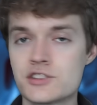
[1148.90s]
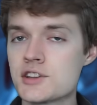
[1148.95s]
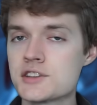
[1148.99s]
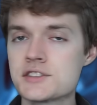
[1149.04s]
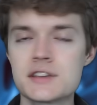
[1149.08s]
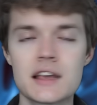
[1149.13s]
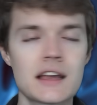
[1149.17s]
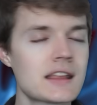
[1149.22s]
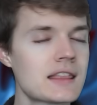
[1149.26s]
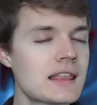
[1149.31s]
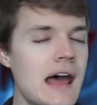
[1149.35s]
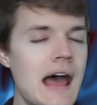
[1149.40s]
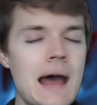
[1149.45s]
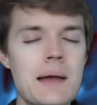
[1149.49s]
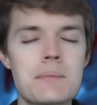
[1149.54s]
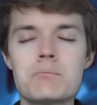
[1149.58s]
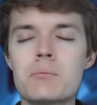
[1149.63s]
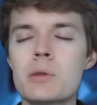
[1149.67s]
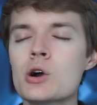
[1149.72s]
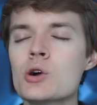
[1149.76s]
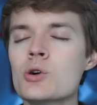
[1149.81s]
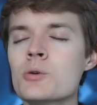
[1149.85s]
just like
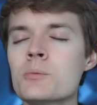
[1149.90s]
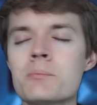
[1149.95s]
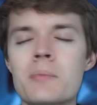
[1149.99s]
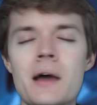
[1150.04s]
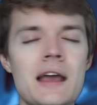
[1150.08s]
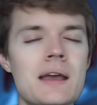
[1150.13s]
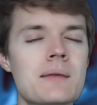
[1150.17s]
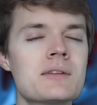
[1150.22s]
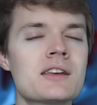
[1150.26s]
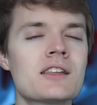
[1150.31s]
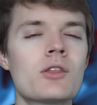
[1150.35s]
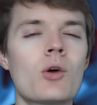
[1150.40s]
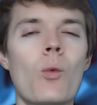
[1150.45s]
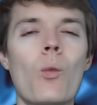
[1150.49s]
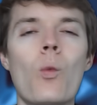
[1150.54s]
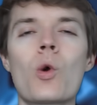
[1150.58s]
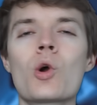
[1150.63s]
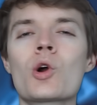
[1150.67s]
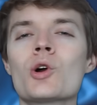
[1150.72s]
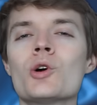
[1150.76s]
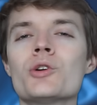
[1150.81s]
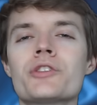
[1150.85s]
that, boom, baby, the
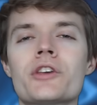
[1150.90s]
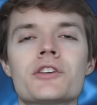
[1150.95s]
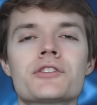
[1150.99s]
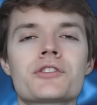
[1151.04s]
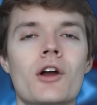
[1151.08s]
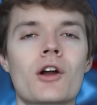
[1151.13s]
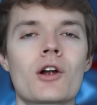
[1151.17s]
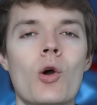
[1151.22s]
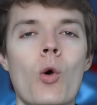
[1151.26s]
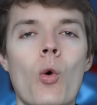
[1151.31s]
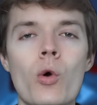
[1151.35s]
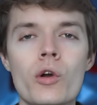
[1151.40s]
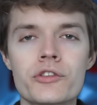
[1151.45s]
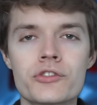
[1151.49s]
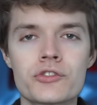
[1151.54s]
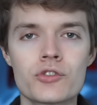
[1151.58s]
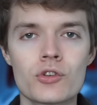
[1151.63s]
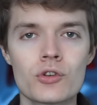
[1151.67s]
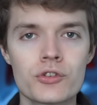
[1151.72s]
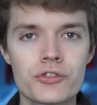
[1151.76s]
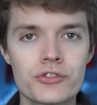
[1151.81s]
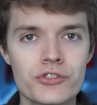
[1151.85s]
world is our
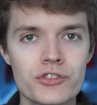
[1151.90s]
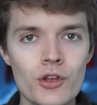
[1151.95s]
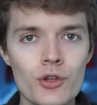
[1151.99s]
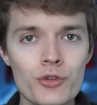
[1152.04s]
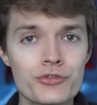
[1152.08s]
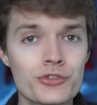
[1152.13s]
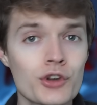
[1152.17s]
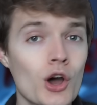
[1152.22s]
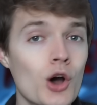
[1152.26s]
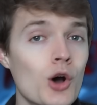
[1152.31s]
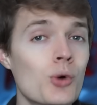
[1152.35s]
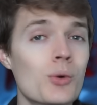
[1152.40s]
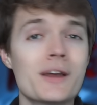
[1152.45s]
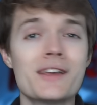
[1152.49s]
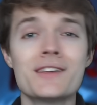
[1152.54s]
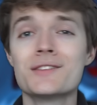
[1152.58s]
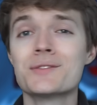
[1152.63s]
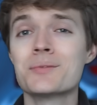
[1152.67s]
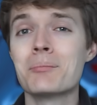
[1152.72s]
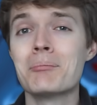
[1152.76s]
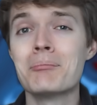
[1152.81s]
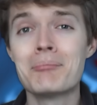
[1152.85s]
oyster. Silph Co.
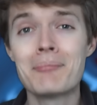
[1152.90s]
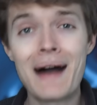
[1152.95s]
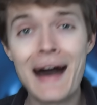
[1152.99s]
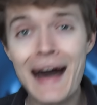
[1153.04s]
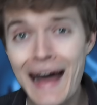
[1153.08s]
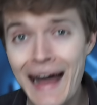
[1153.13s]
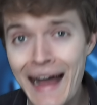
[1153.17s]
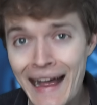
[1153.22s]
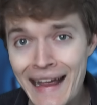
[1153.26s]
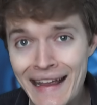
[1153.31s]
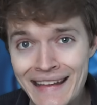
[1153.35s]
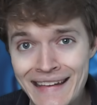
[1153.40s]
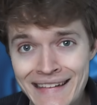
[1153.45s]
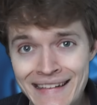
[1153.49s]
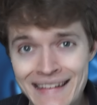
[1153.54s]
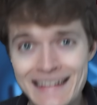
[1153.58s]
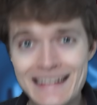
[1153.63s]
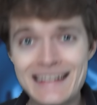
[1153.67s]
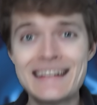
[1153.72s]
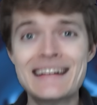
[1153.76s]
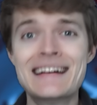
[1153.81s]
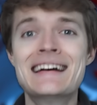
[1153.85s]
is mine.
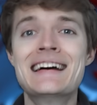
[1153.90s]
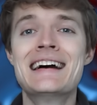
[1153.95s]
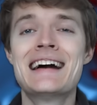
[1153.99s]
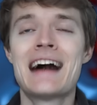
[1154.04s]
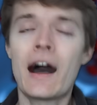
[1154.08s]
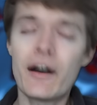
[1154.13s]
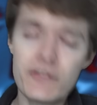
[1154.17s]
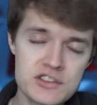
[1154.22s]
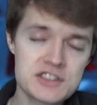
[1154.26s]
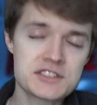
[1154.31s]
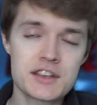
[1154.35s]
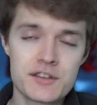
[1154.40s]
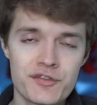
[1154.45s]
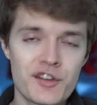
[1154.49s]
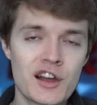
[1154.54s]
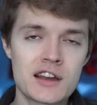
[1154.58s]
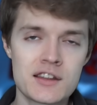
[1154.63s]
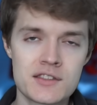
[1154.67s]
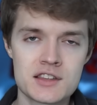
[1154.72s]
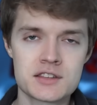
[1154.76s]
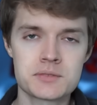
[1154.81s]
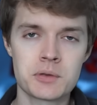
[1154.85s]
Obviously,
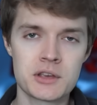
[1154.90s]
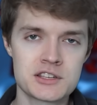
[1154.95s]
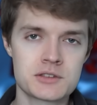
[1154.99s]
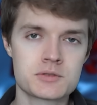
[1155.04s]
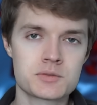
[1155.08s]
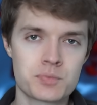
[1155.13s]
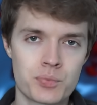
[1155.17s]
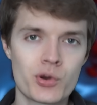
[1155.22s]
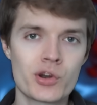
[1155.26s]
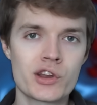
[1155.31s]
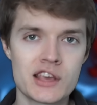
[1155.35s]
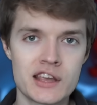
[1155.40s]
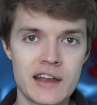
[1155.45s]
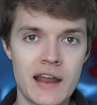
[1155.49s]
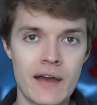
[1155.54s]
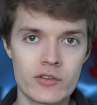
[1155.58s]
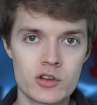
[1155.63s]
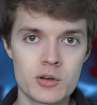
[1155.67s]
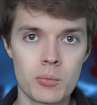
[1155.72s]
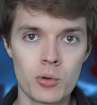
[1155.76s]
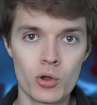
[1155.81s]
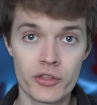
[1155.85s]
finding this place is pretty
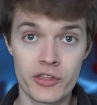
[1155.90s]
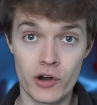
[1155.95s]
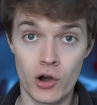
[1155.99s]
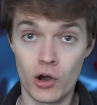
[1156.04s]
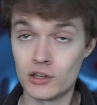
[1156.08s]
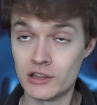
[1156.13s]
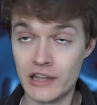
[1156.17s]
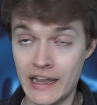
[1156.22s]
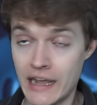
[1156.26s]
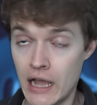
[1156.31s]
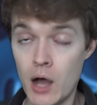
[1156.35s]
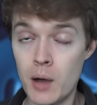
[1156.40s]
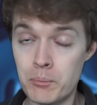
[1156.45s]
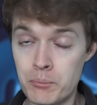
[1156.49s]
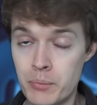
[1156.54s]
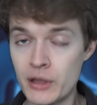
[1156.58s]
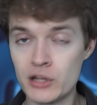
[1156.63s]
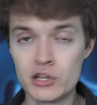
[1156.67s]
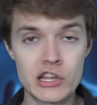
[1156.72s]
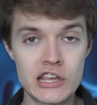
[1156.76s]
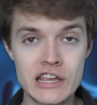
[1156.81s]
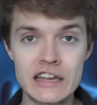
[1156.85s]
inevitable. There are like a
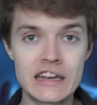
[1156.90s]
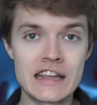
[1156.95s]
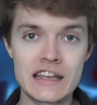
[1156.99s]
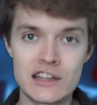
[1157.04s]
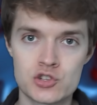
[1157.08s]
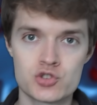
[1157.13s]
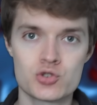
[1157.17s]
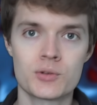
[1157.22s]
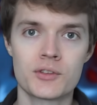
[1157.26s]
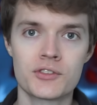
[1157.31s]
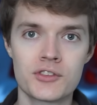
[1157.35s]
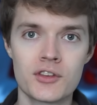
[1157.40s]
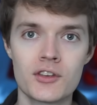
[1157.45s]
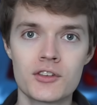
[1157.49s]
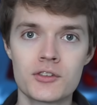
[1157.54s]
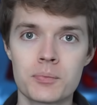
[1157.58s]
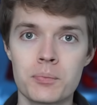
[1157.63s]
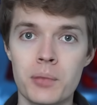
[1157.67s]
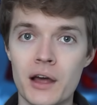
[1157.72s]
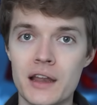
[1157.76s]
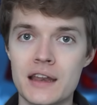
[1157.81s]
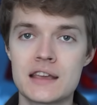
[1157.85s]
billion entrances,
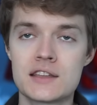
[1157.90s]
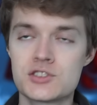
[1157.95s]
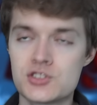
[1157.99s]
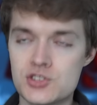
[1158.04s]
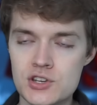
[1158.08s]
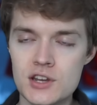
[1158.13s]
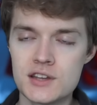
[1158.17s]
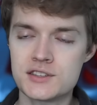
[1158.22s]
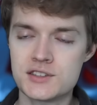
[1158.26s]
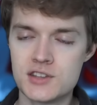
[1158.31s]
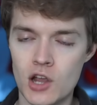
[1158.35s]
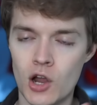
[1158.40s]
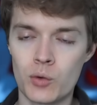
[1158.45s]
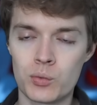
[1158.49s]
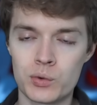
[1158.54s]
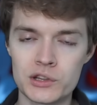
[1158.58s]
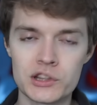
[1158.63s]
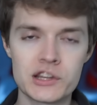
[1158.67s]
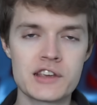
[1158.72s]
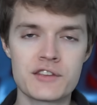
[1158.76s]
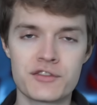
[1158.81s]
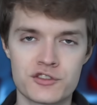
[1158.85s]
but it's just a
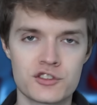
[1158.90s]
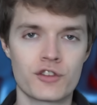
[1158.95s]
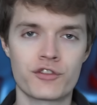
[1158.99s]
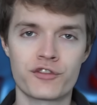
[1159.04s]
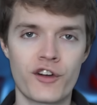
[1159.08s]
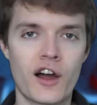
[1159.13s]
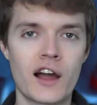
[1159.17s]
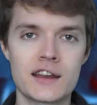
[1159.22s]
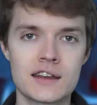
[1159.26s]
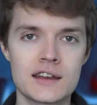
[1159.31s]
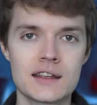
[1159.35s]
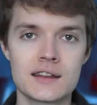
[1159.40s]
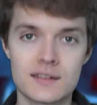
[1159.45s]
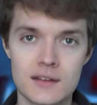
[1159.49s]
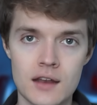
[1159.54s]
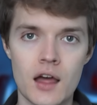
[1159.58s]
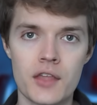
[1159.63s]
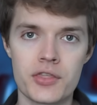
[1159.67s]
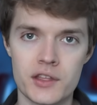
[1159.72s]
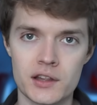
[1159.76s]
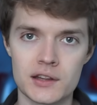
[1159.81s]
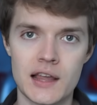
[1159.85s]
relief to find it
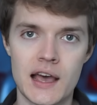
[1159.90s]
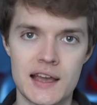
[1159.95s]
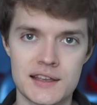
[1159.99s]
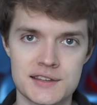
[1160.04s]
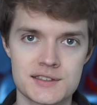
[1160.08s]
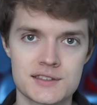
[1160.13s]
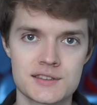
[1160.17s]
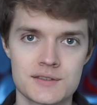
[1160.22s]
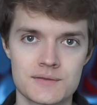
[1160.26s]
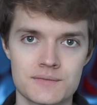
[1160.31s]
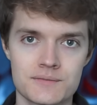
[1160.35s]
nonetheless.